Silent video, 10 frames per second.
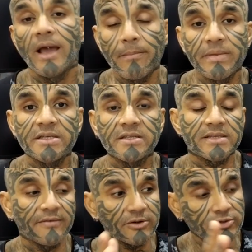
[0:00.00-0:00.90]
ambitious
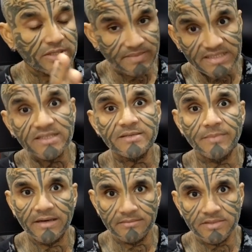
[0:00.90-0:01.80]
someone who's a
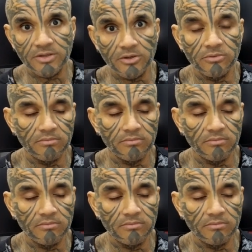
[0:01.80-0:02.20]
businessman so